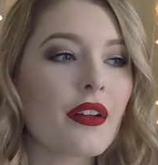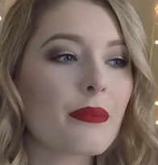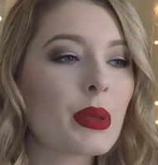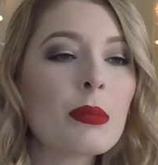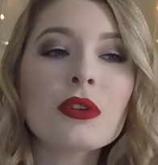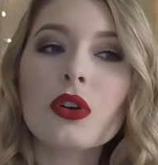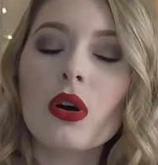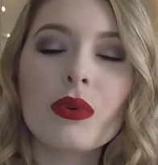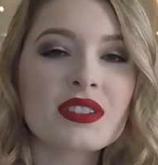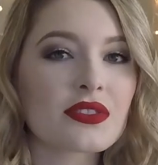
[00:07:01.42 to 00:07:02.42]
People are
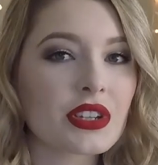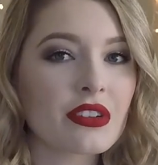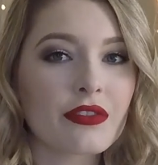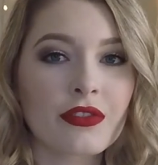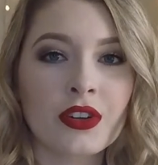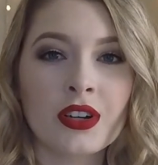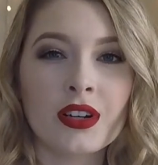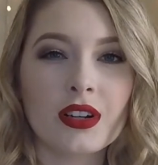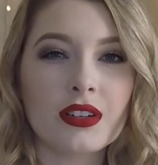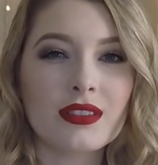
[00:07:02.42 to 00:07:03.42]
always looking
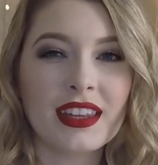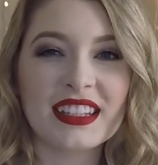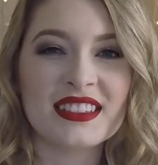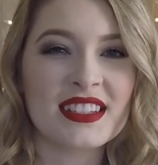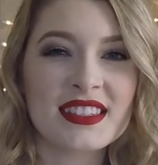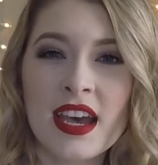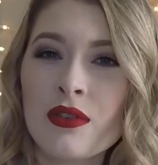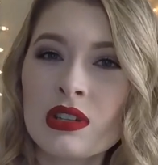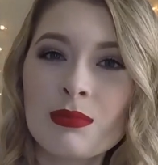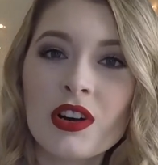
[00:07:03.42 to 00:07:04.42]
for like
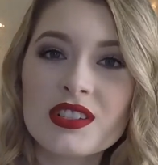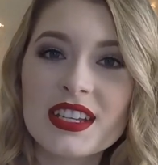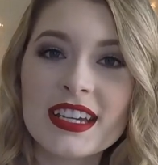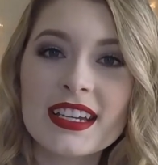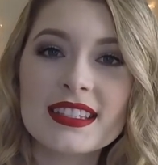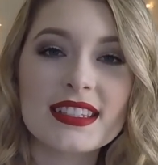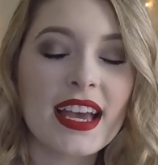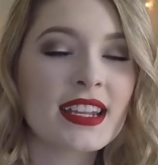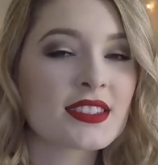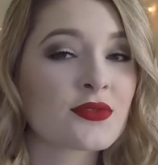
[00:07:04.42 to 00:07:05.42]
discounted park tickets,
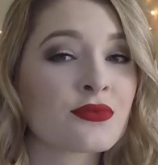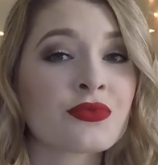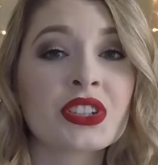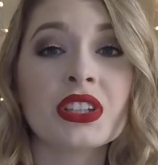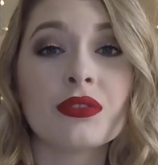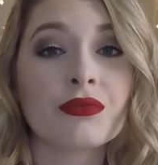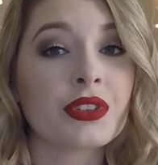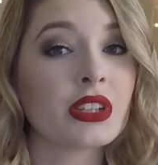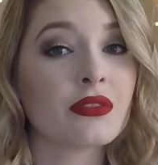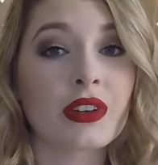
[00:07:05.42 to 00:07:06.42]
and it's really,
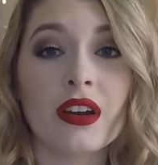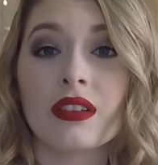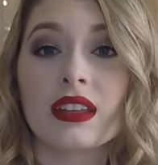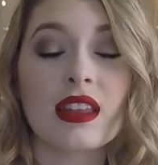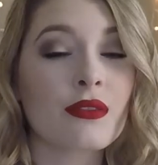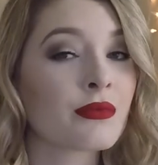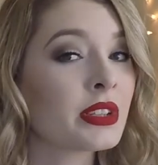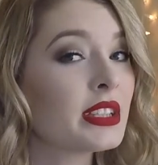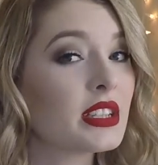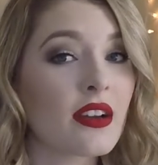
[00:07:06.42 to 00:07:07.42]
really rare. Like, they
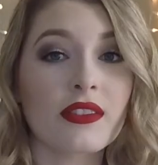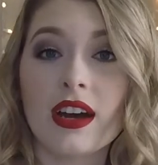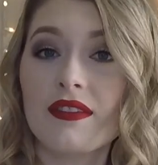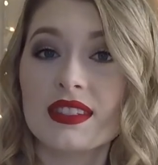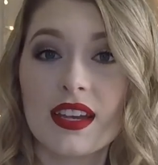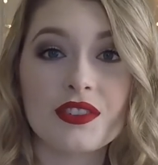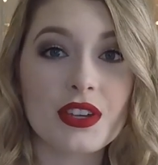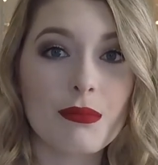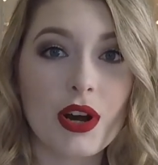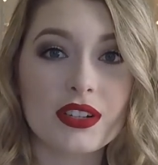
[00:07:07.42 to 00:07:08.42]
really never have sales
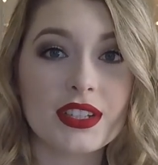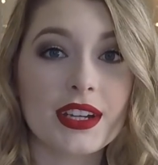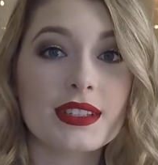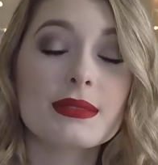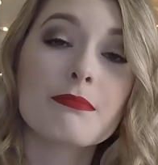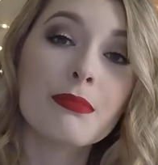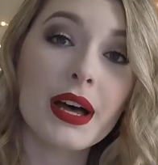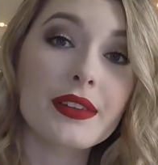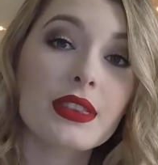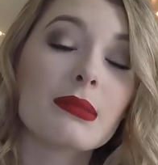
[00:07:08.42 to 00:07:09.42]
on park tickets.
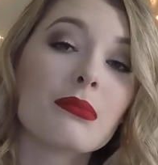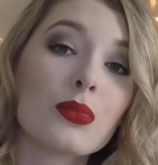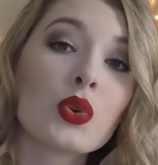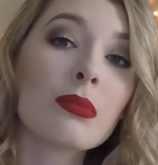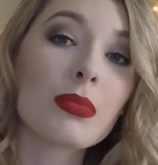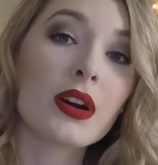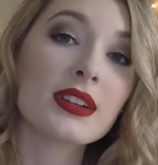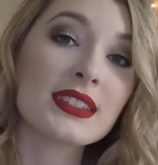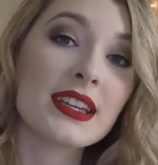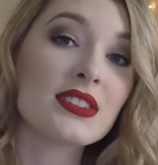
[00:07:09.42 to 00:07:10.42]
But the more
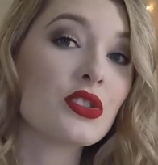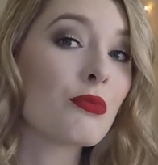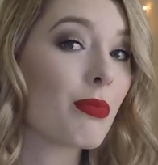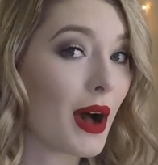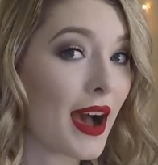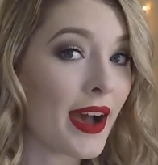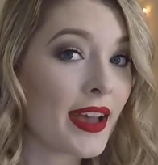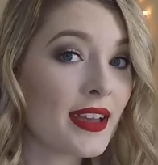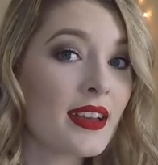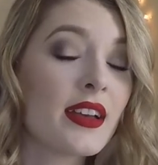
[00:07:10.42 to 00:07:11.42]
park days you
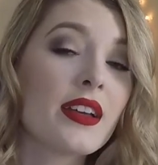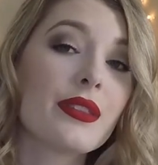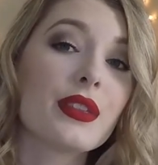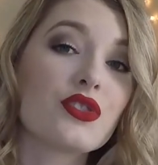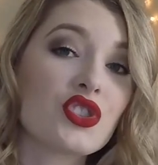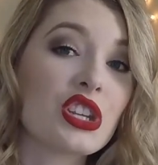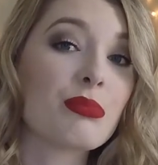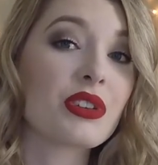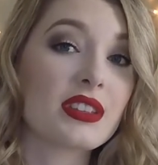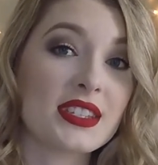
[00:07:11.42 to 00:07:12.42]
buy, the
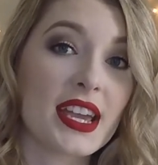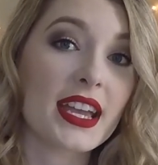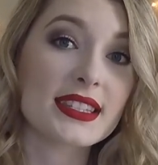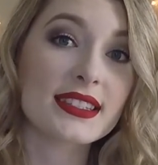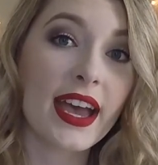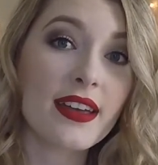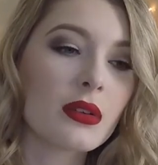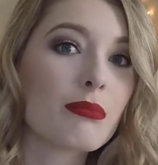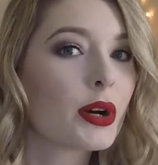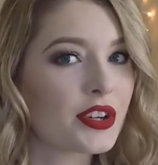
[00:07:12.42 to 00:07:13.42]
cheaper the tickets get
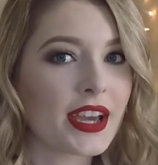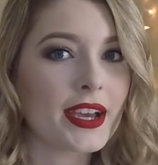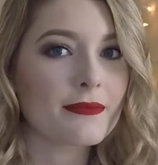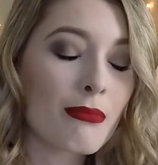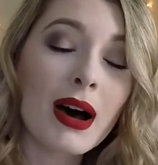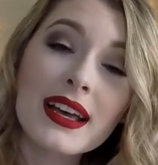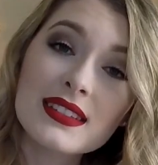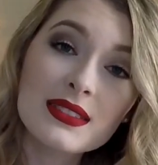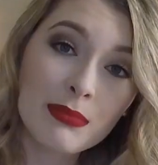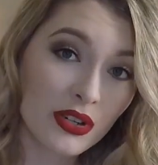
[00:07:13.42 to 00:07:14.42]
per day. My
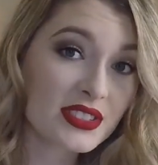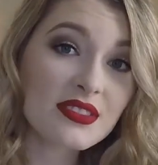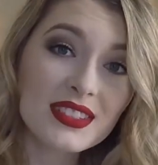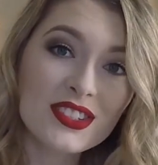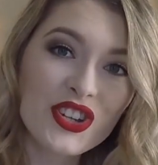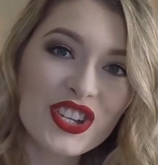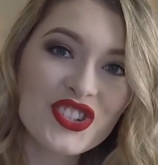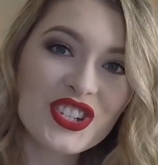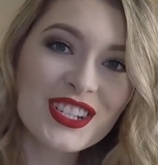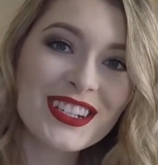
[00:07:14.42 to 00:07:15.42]
personal
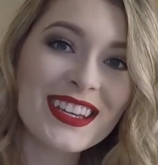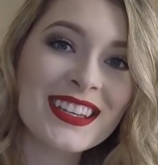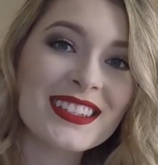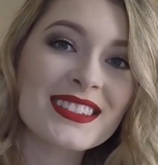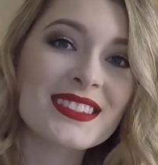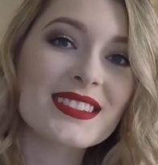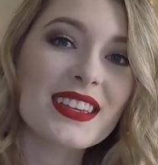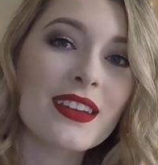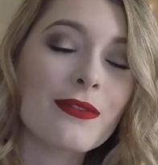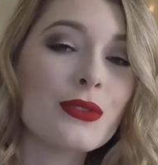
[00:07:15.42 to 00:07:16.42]
suggestion is,
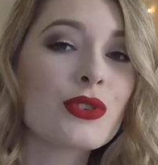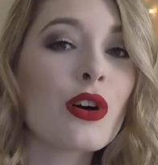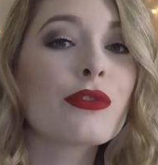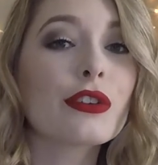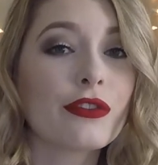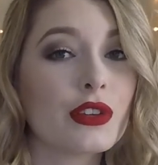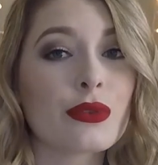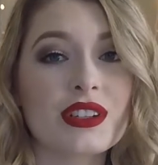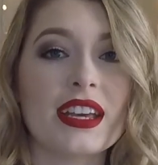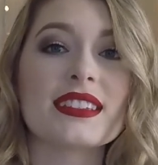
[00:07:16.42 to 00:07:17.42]
if you go for
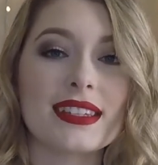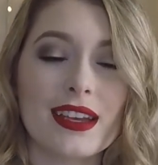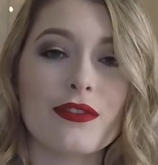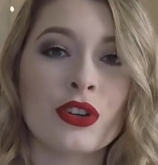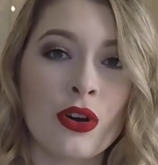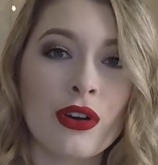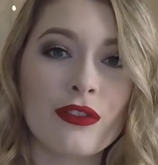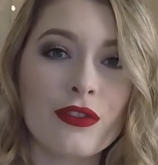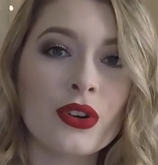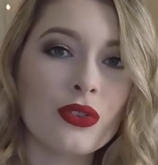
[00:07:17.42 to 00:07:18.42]
fewer days, like if you're going
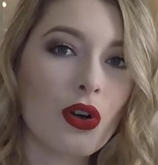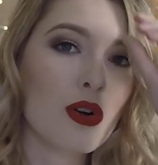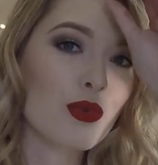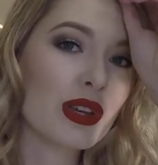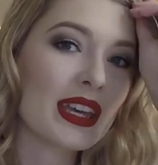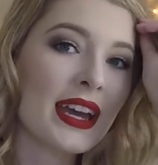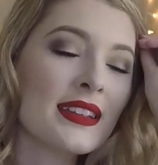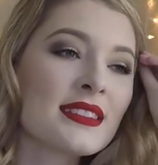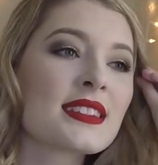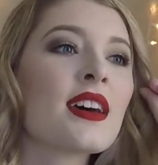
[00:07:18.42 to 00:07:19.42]
for a long
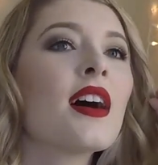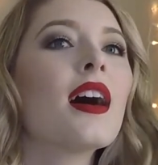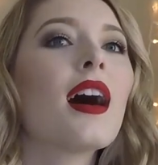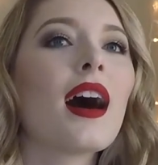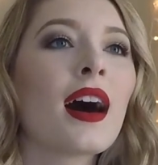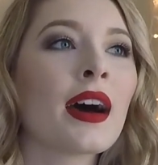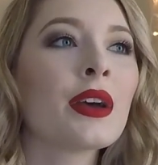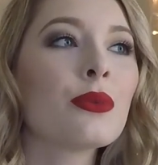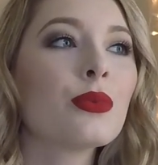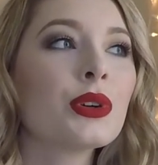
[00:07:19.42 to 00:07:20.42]
weekend,
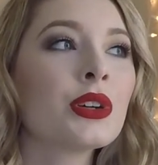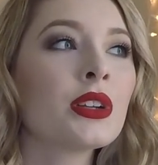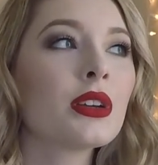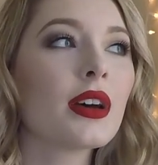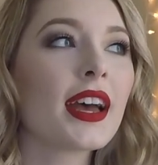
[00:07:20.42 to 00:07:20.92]
I would